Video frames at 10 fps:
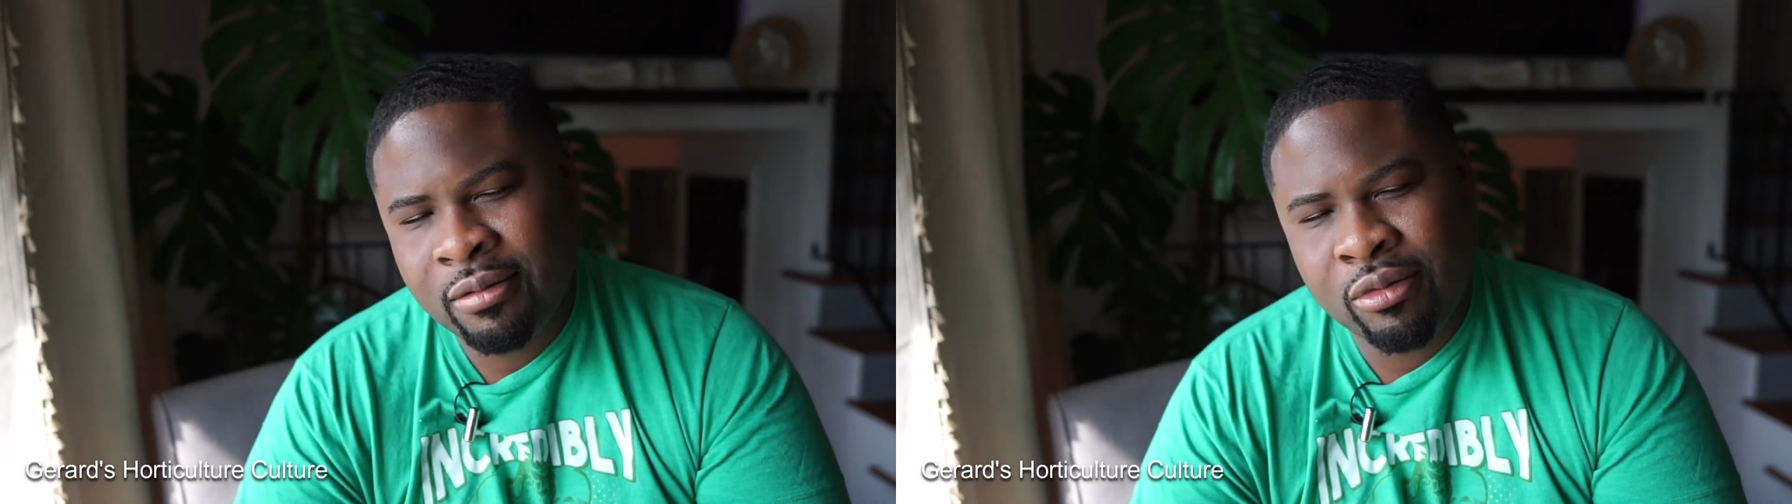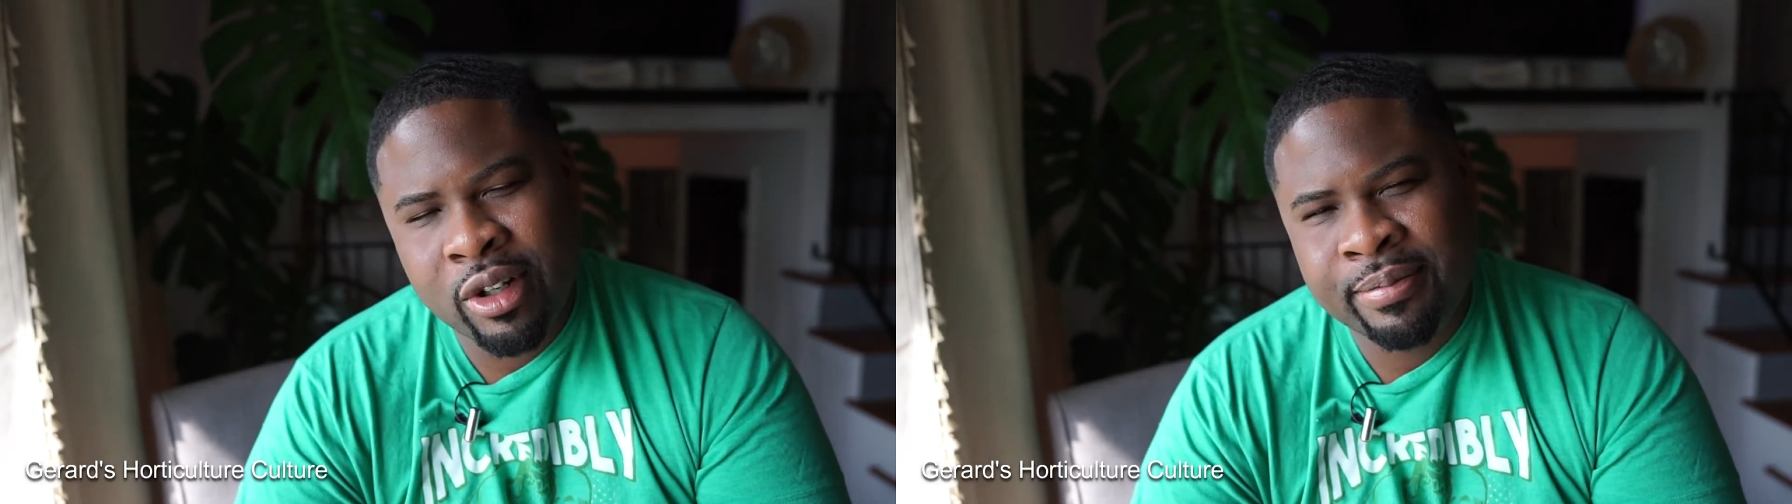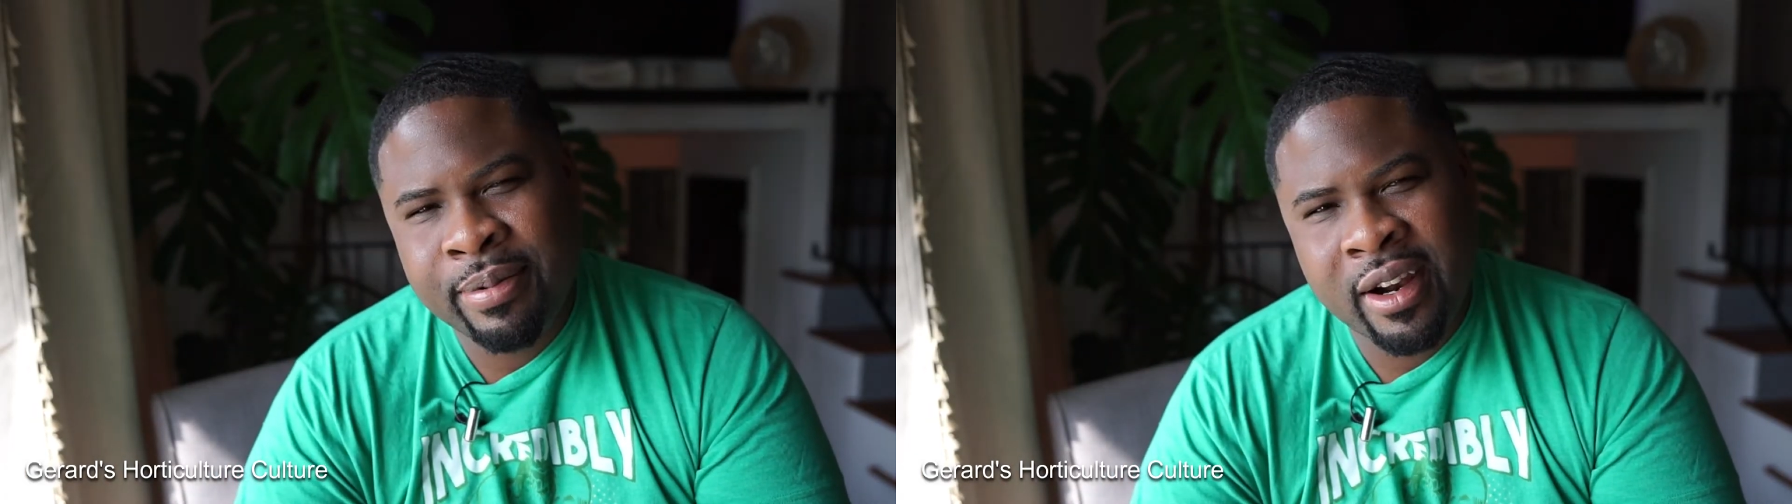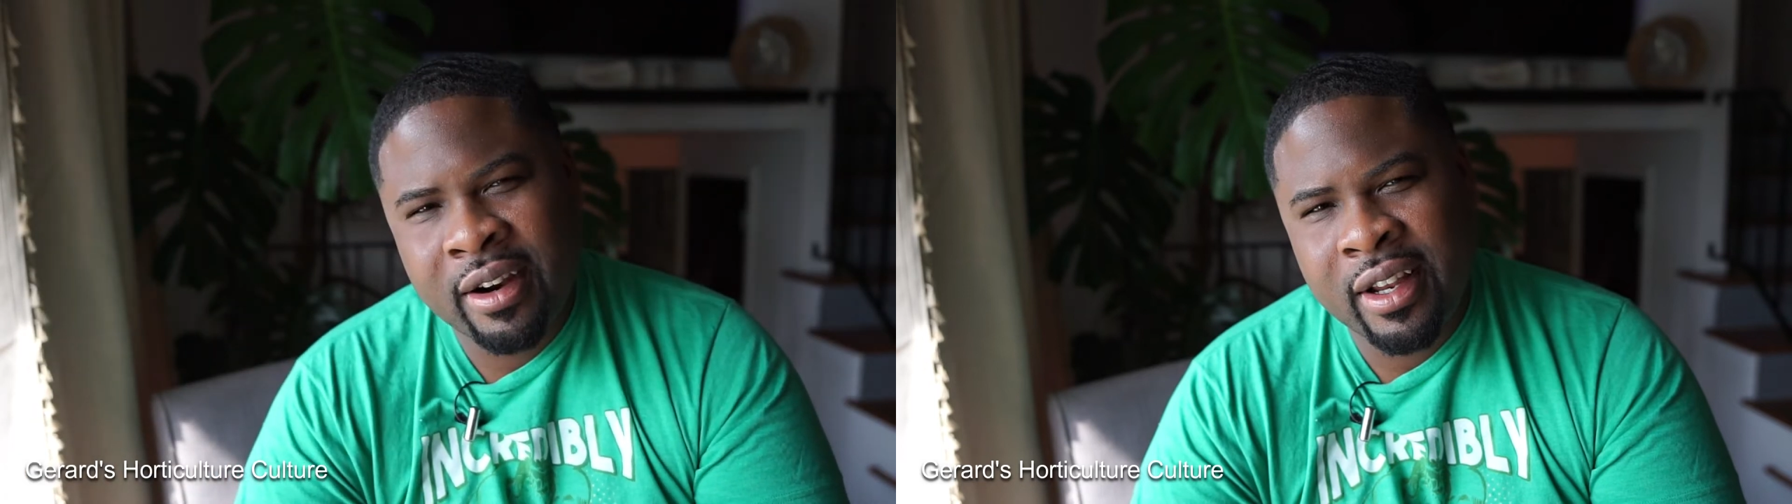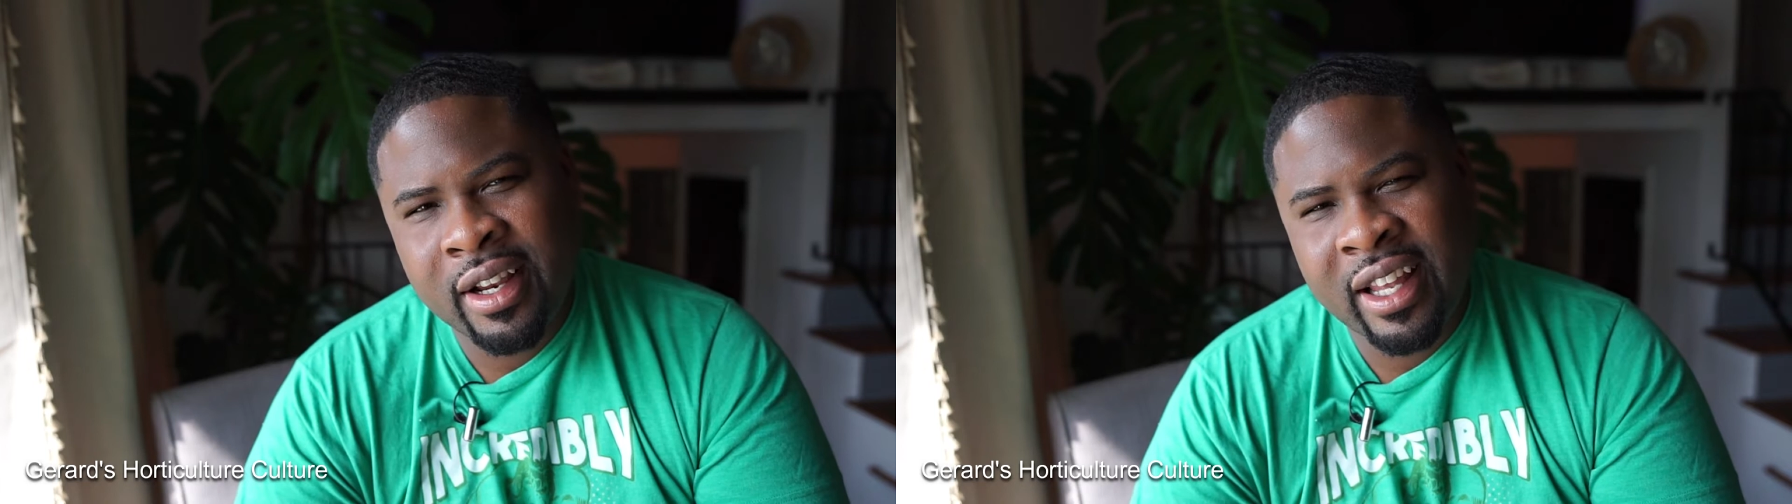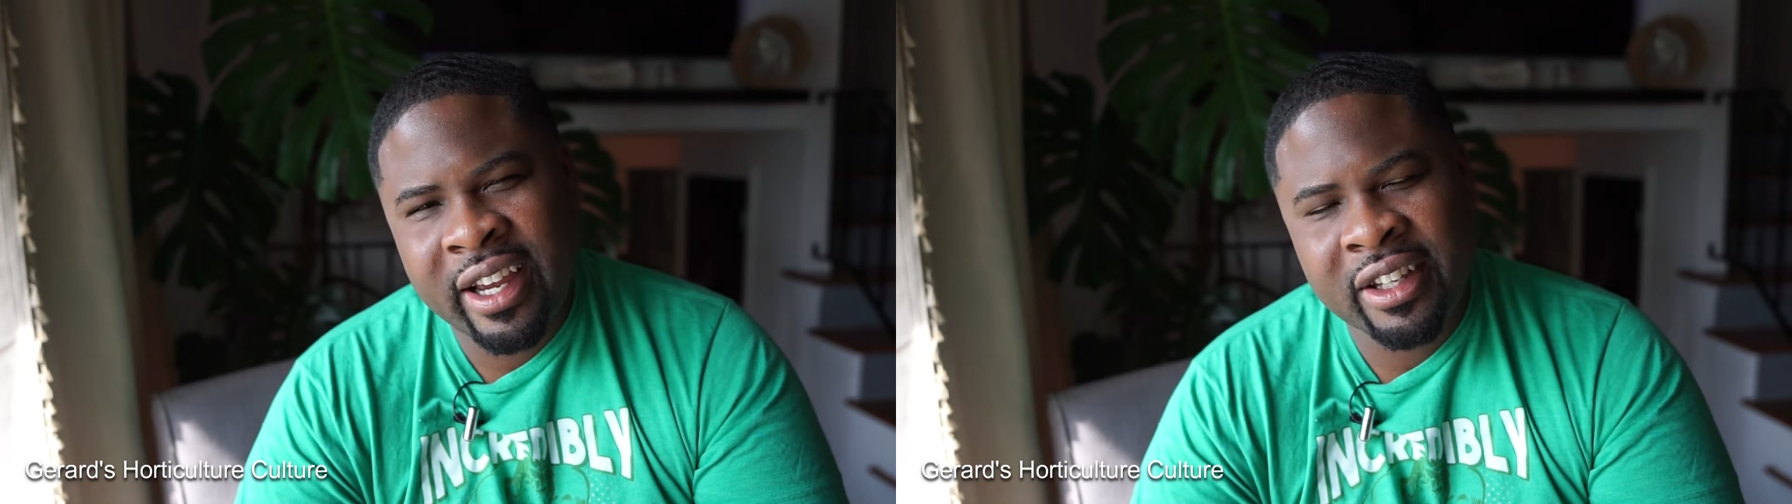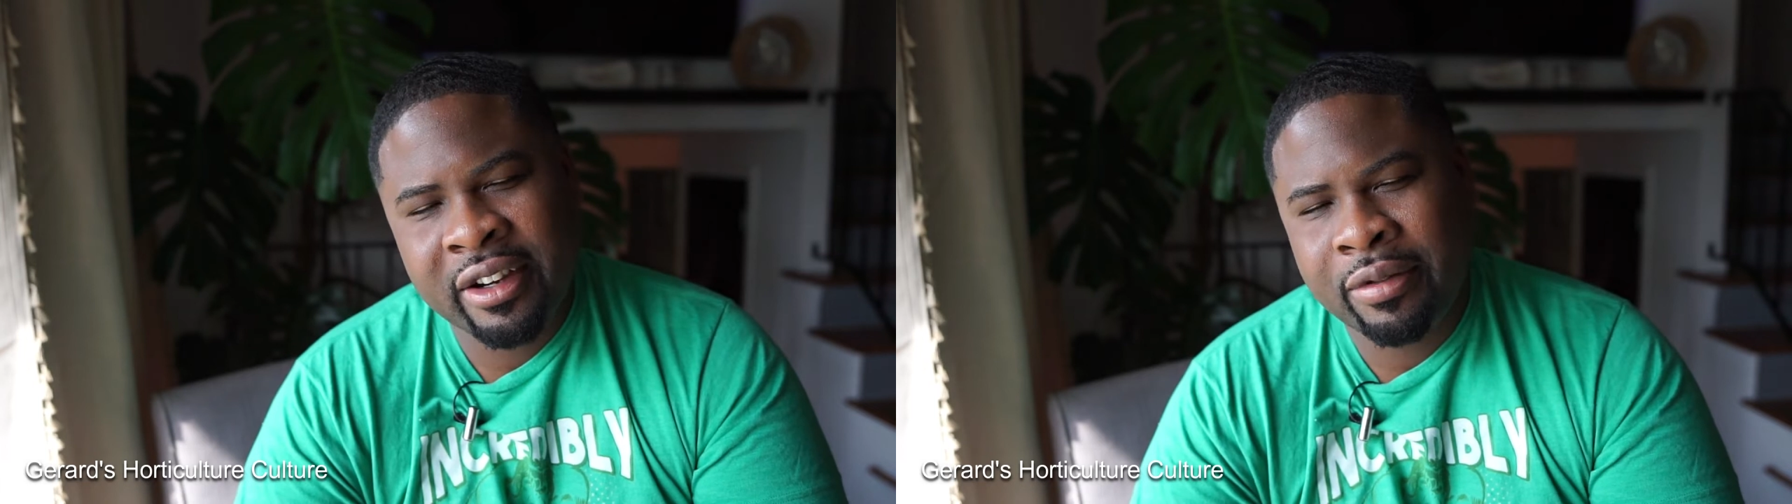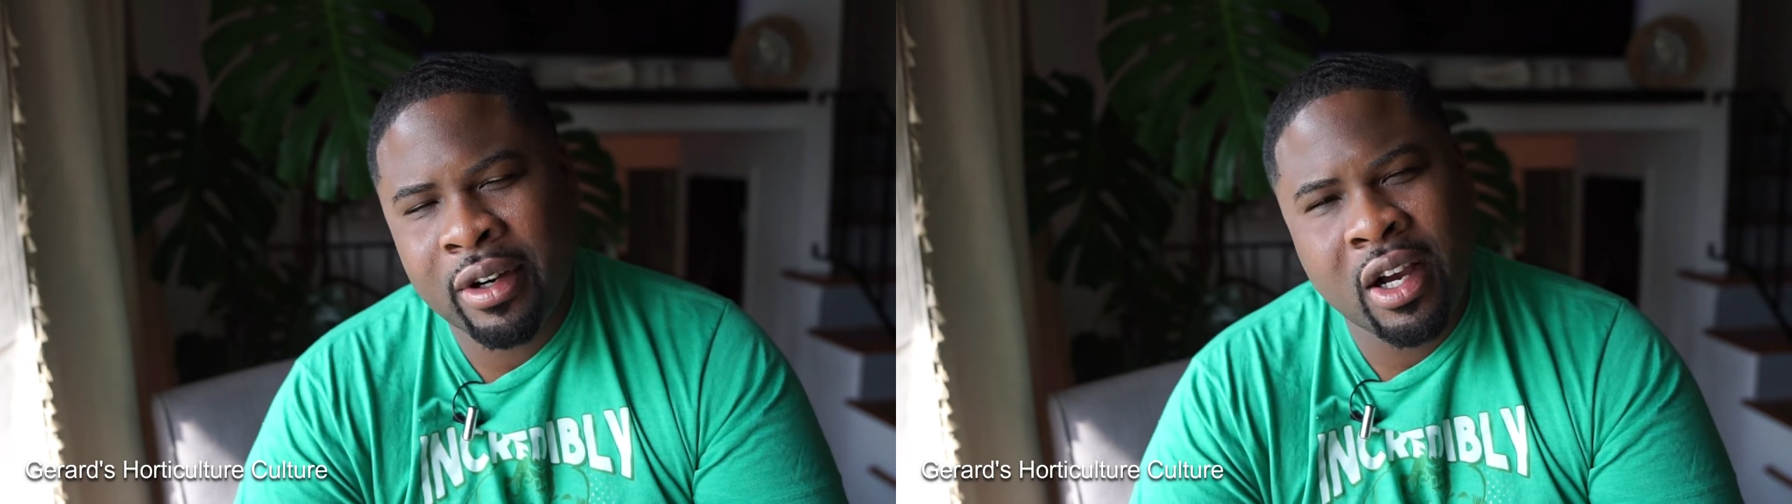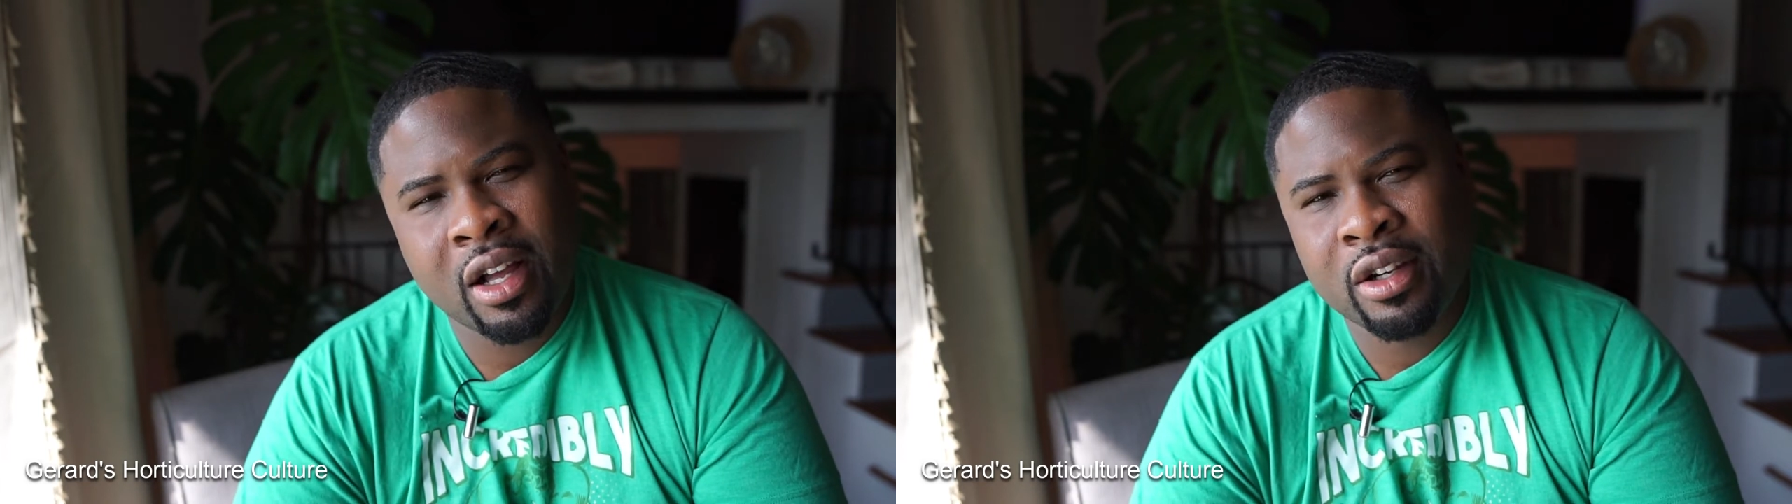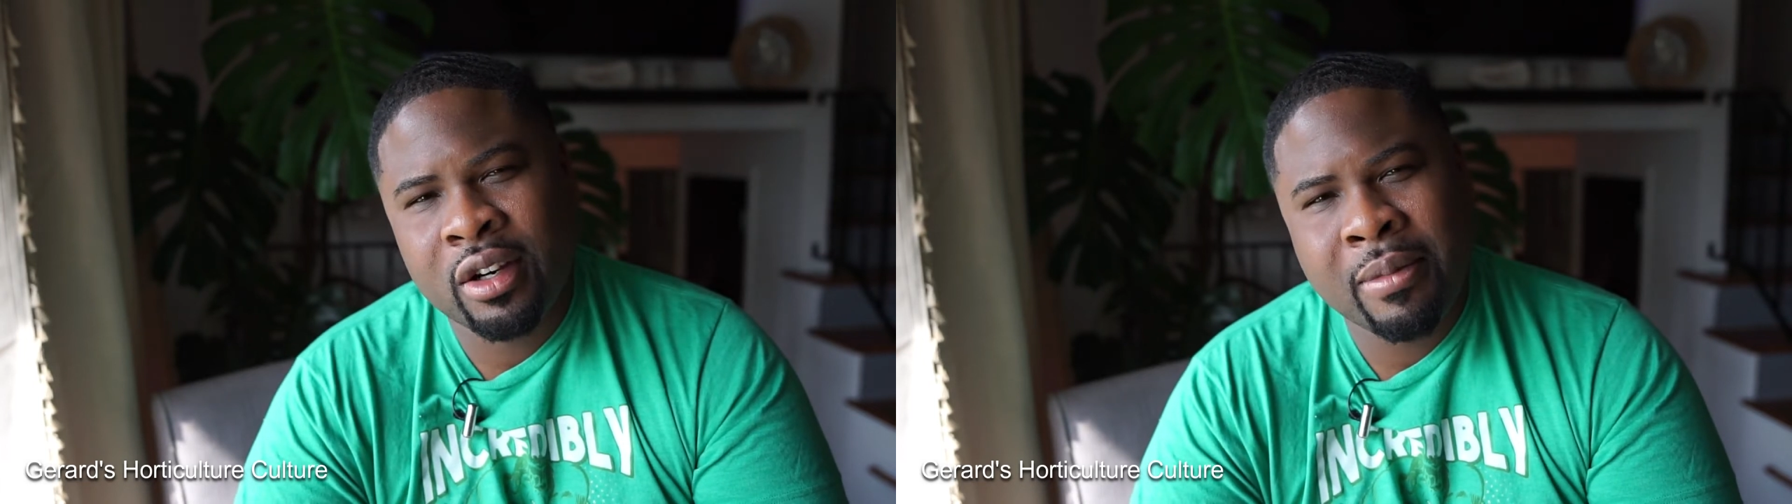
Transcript: What's better than like different color